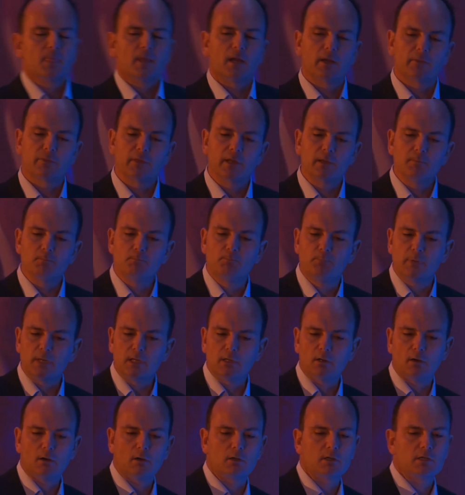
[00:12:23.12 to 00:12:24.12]
I think
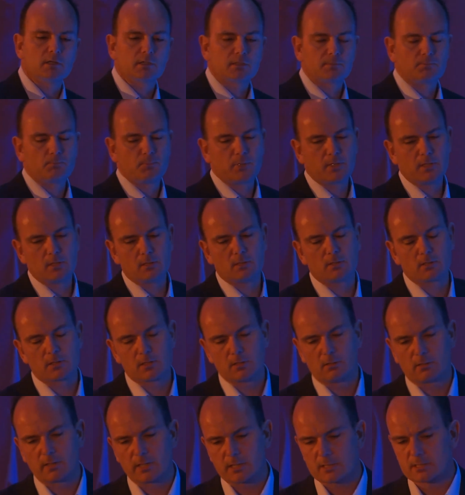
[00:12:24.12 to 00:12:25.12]
beyond pure
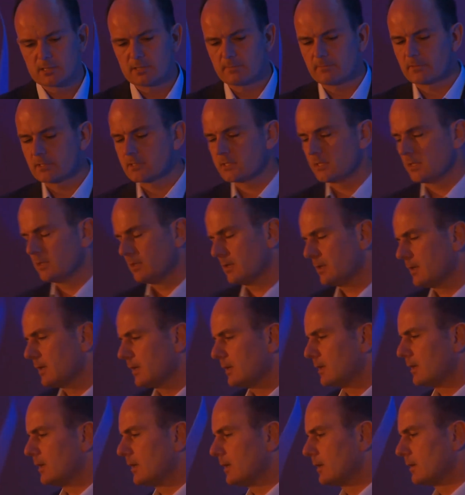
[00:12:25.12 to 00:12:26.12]
connectivity,
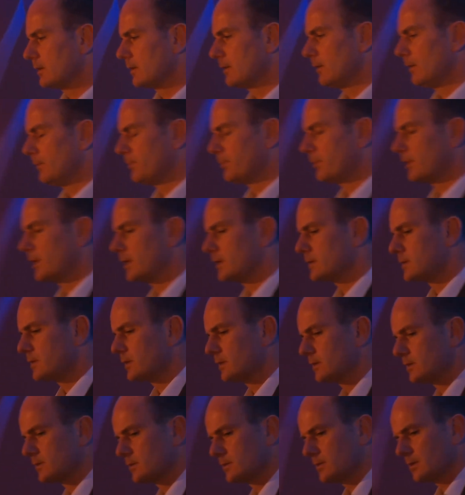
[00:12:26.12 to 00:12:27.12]
and the
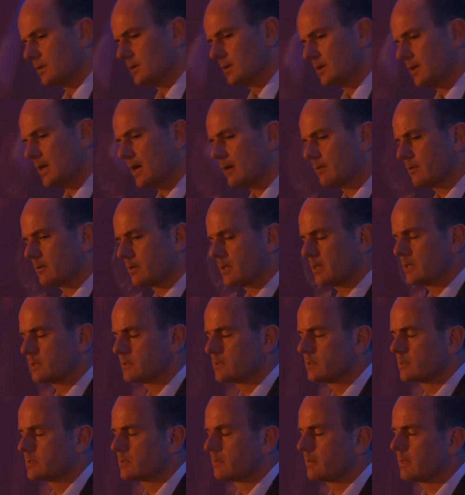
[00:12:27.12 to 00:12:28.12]
operators and the
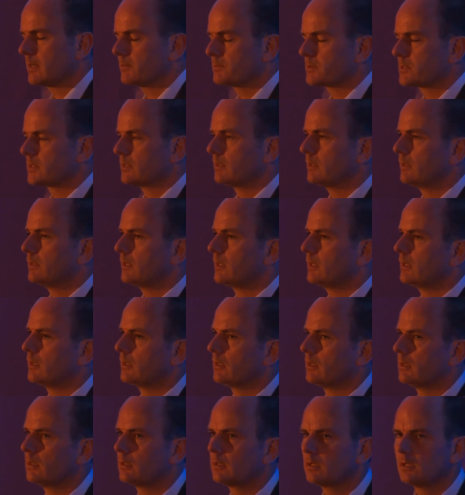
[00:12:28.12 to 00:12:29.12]
aggregators are absolutely
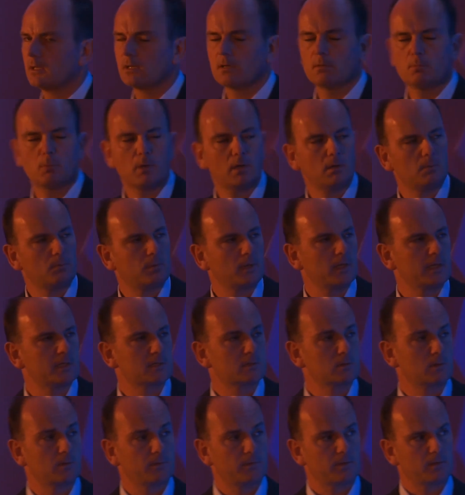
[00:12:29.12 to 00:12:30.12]
well
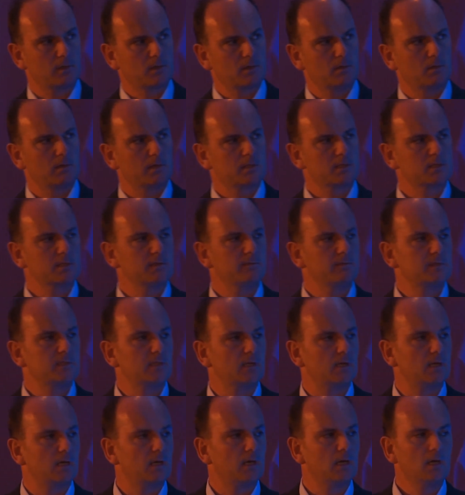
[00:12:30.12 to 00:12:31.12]
placed off of the
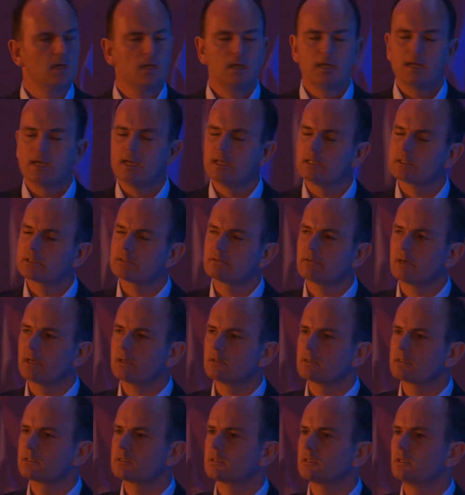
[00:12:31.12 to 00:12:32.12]
connectivity layer. It's
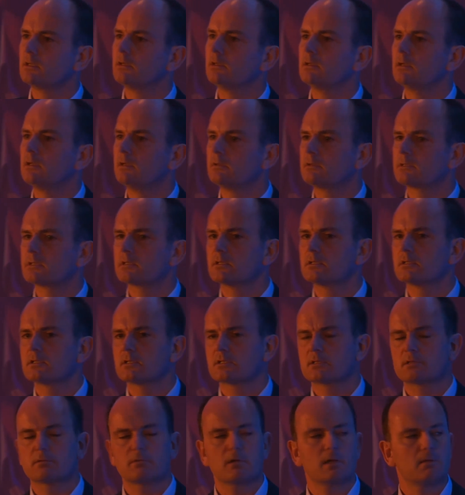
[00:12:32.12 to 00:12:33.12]
around solutions,
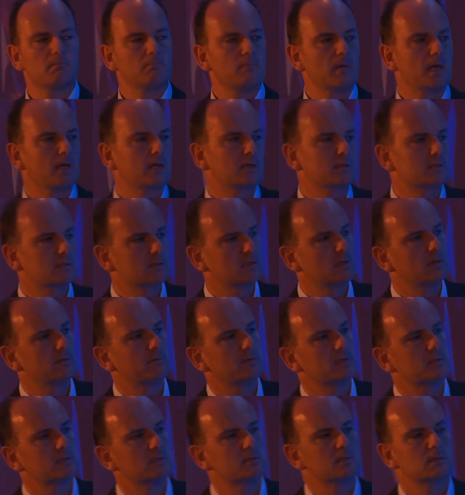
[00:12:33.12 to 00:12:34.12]
it's around managed
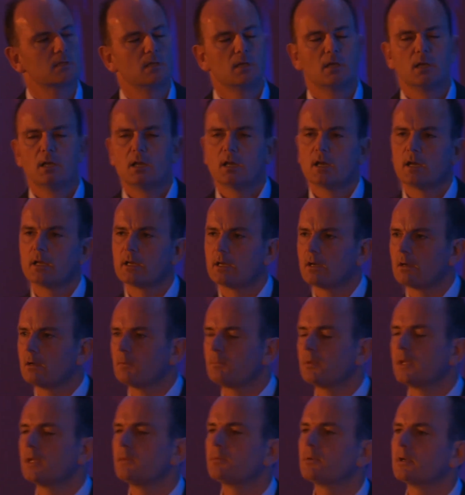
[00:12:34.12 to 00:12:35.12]
services, and there are
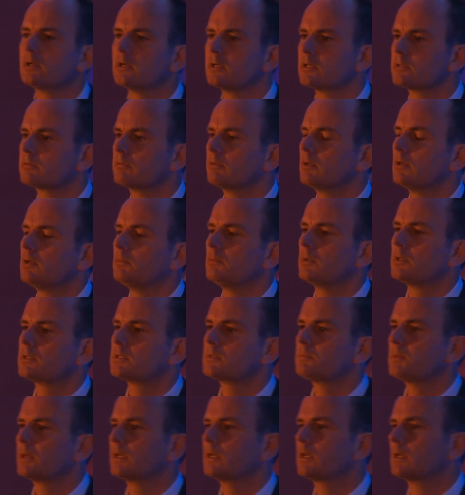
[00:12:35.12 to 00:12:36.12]
people in this room. I
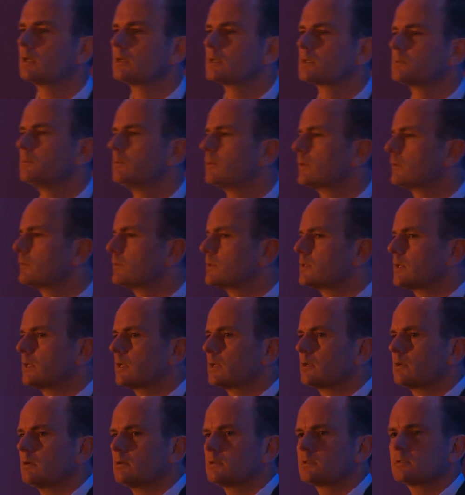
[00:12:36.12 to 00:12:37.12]
was speaking this morning with
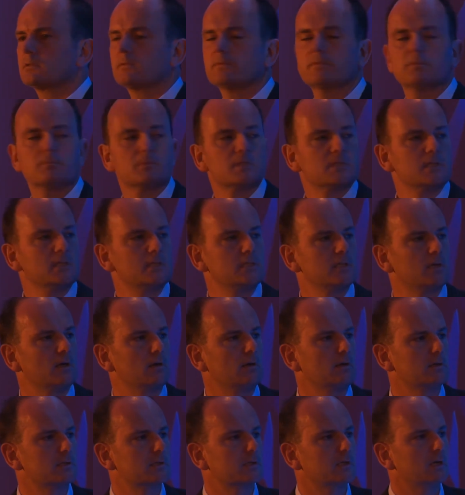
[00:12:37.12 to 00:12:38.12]
Julie Cosson from CGI
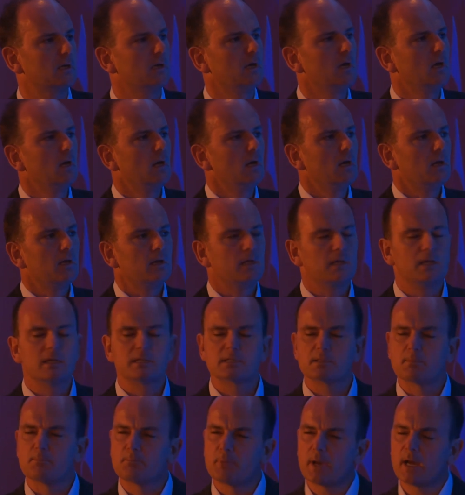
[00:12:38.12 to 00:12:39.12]
Logica. It
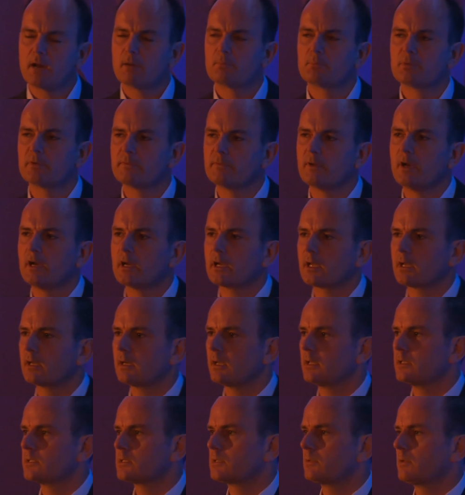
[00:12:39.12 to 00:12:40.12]
is about providing
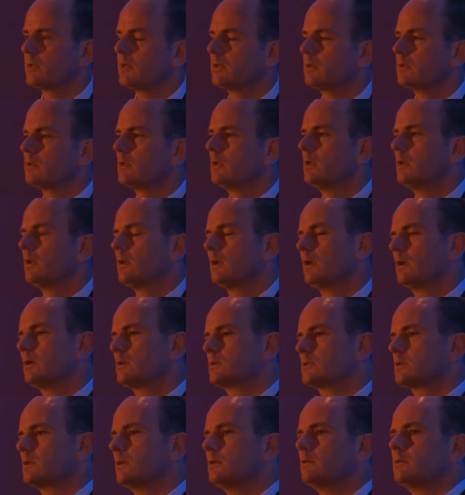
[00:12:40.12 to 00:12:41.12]
an end-to-end
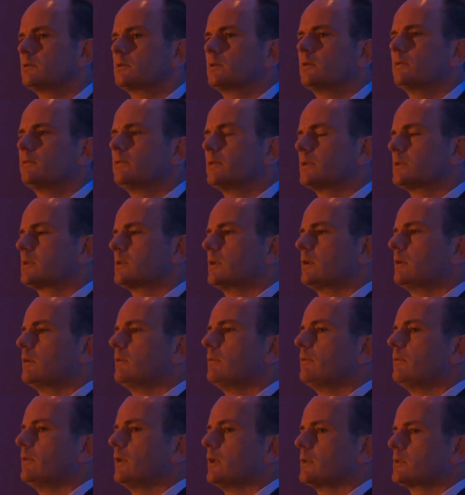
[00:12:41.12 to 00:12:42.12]
solution for
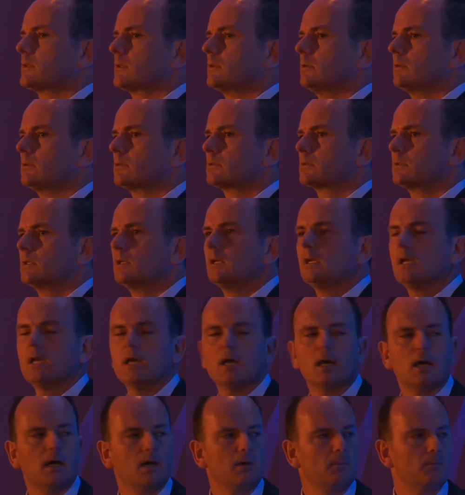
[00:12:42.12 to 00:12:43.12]
certain verticals,
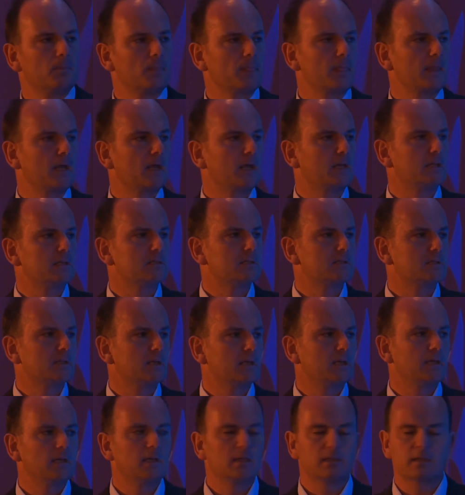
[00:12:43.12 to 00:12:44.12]
and
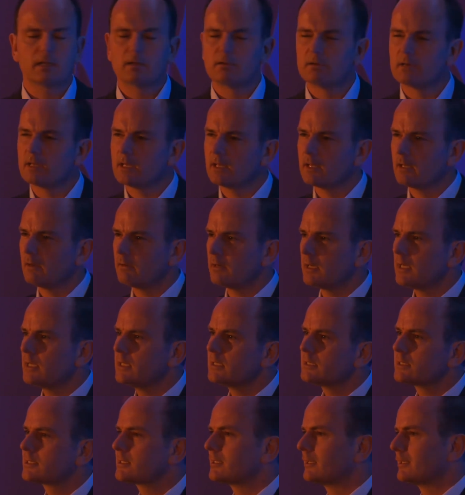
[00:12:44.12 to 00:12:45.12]
there are
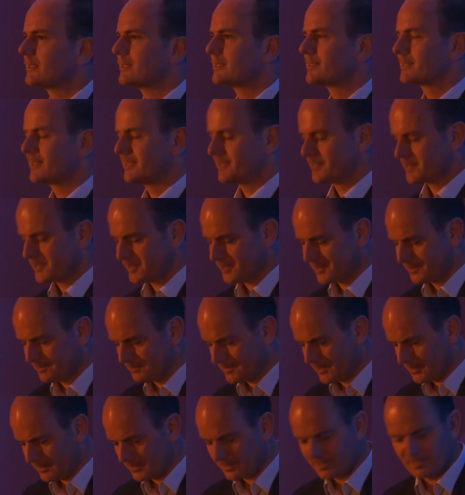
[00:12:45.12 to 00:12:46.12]
insights in certain
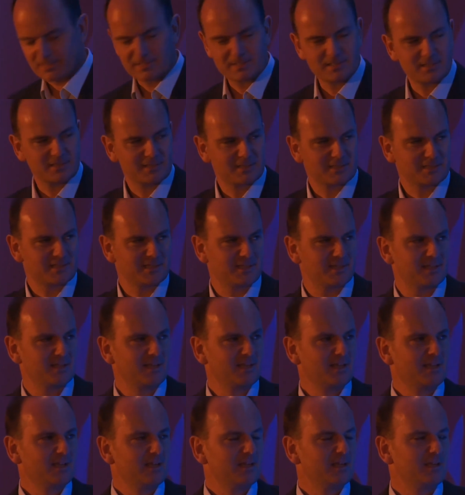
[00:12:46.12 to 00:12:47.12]
markets that
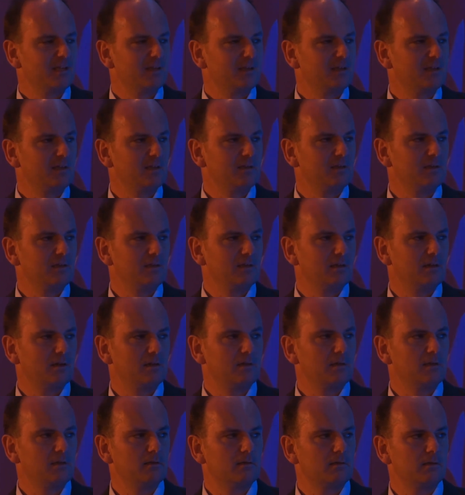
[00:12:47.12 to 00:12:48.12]

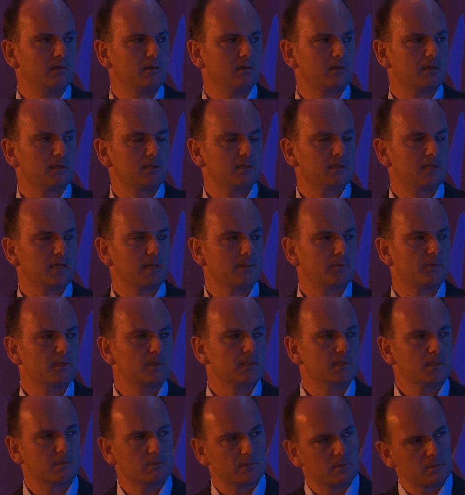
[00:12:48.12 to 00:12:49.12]
you can tap
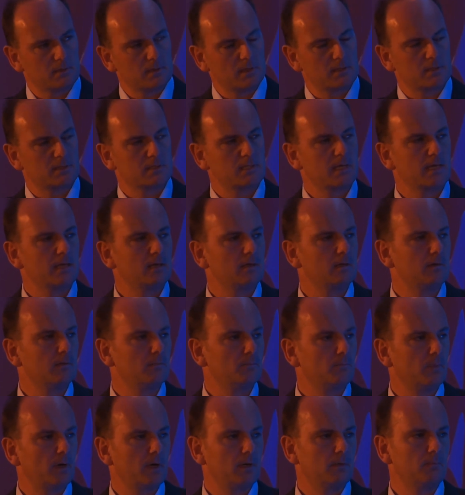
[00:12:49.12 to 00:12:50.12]
into and tailor
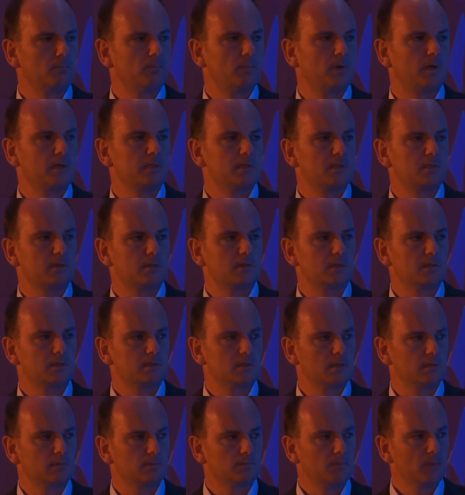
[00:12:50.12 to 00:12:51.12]
by doing
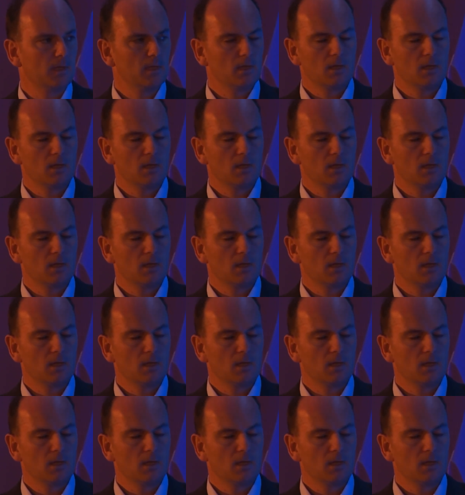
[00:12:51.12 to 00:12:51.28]
so.